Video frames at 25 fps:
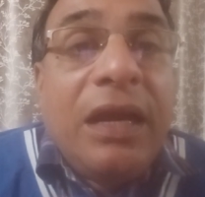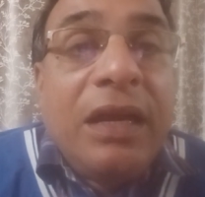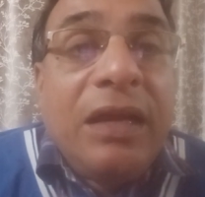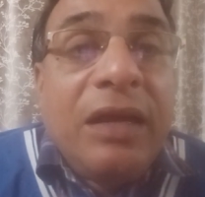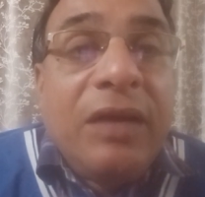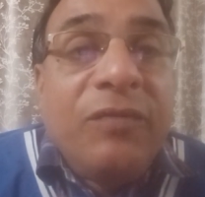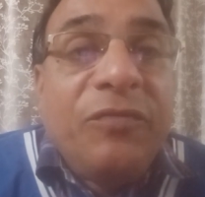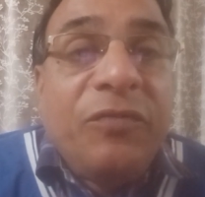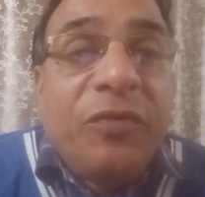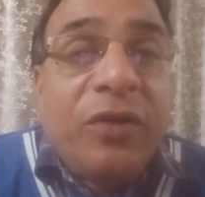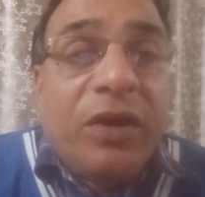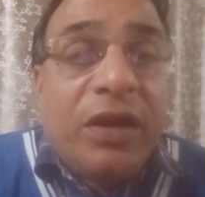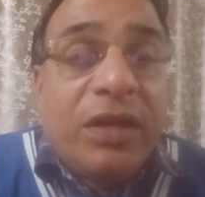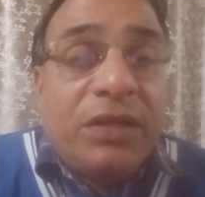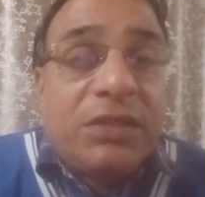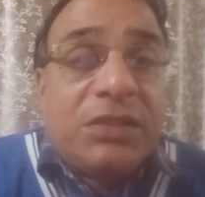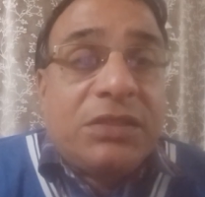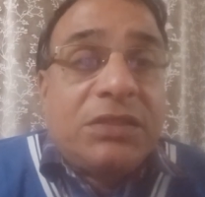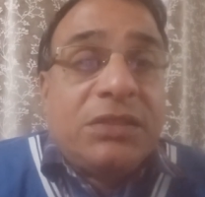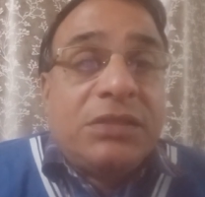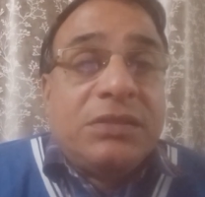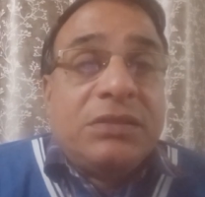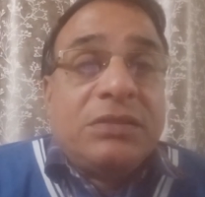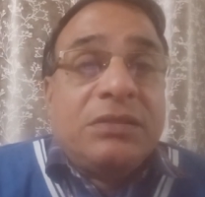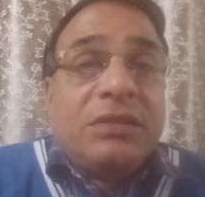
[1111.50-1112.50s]

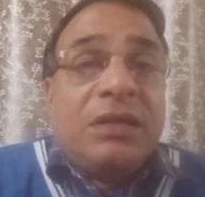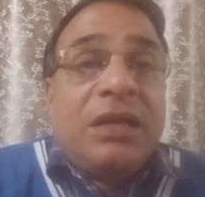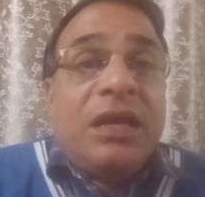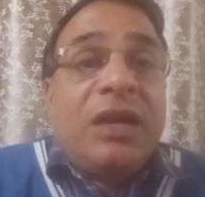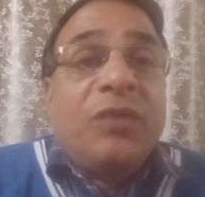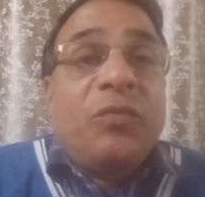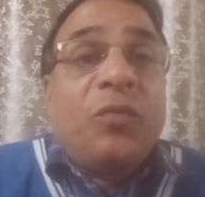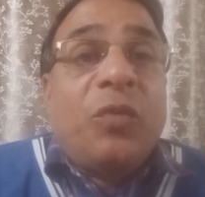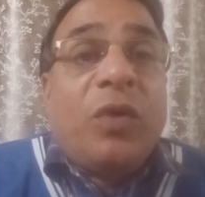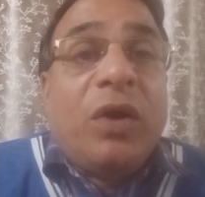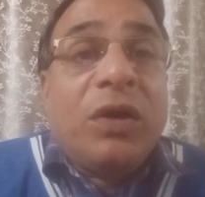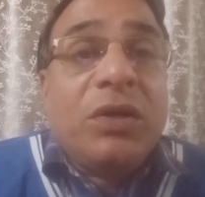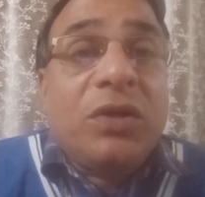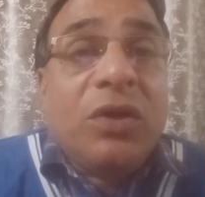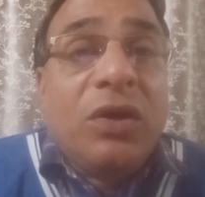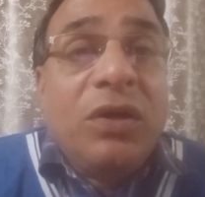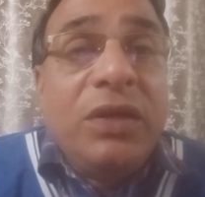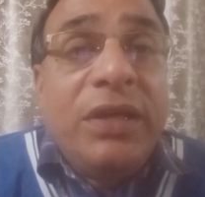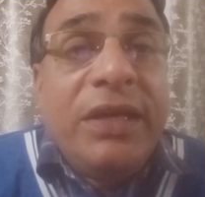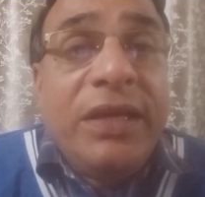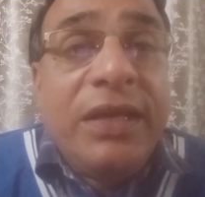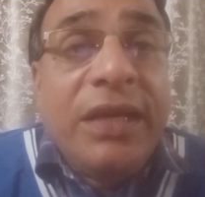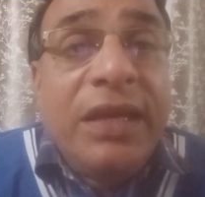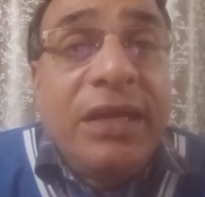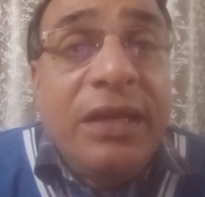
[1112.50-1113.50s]
forest and what all
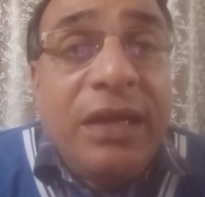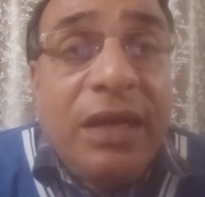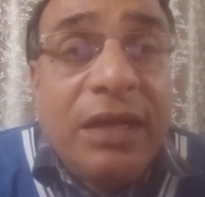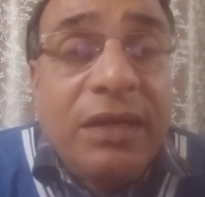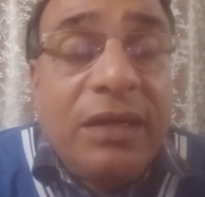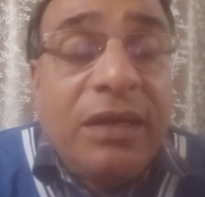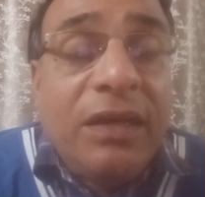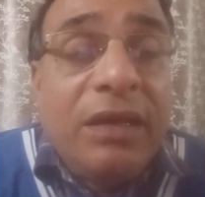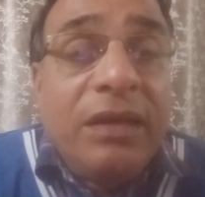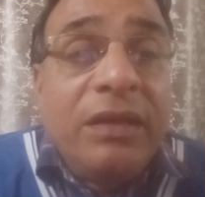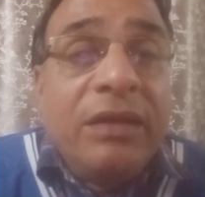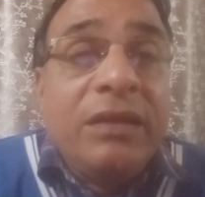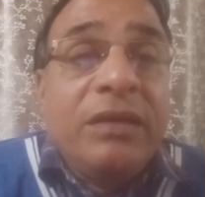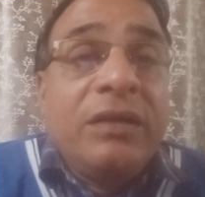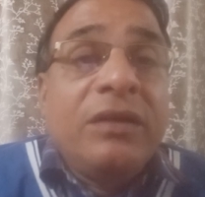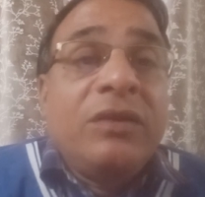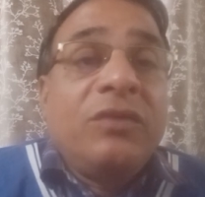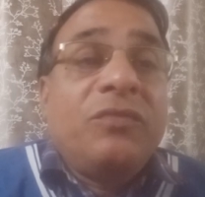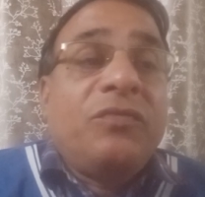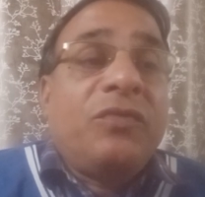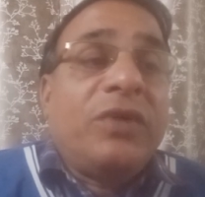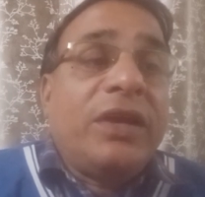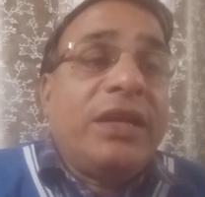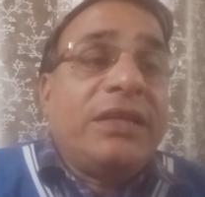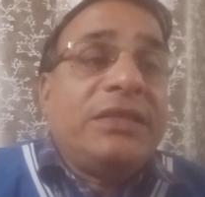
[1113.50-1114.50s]
he can hunt.
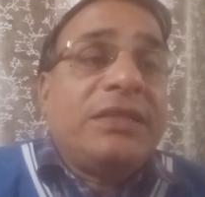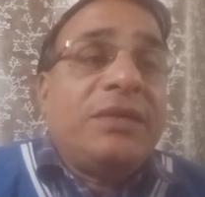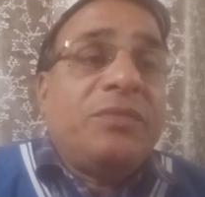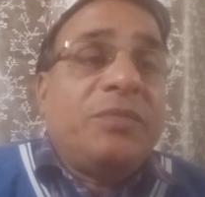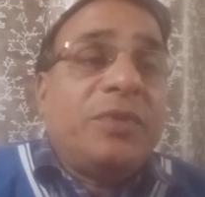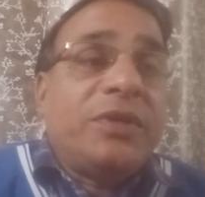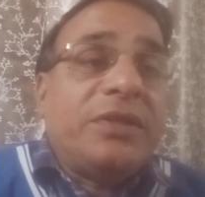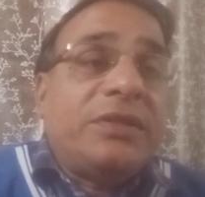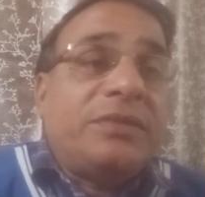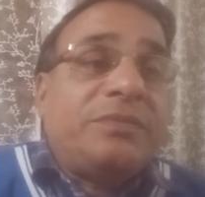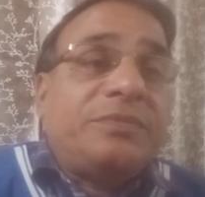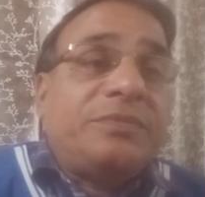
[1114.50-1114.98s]
For example,